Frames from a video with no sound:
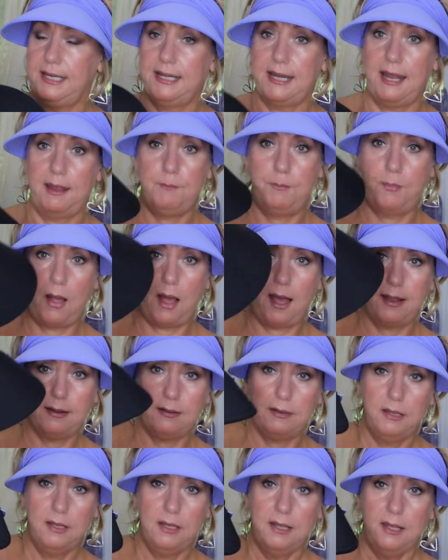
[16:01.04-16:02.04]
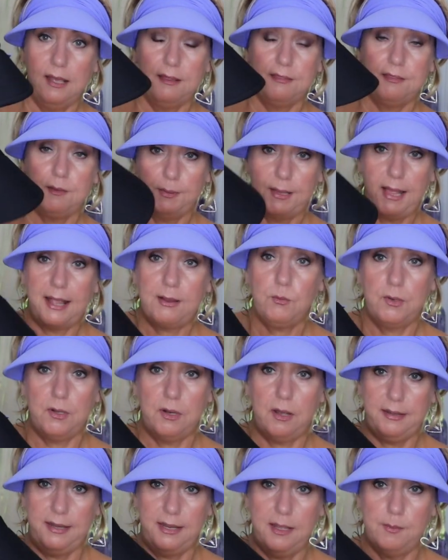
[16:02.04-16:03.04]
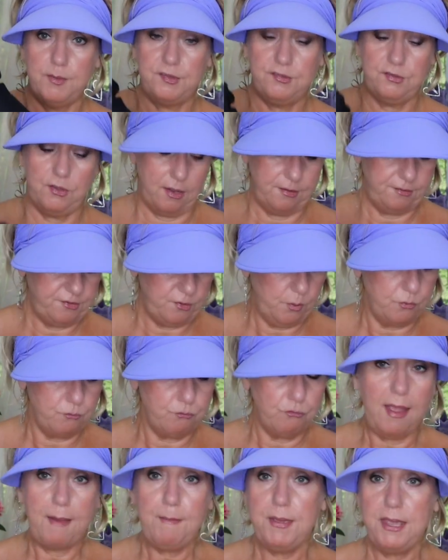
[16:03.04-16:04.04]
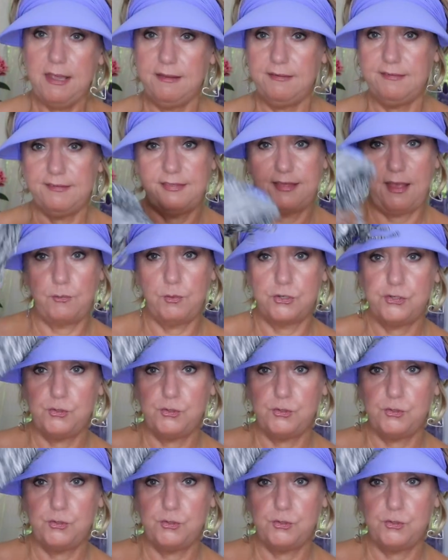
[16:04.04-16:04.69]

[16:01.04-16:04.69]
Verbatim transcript: and I bought the black one on Amazon. So in Reny's, they were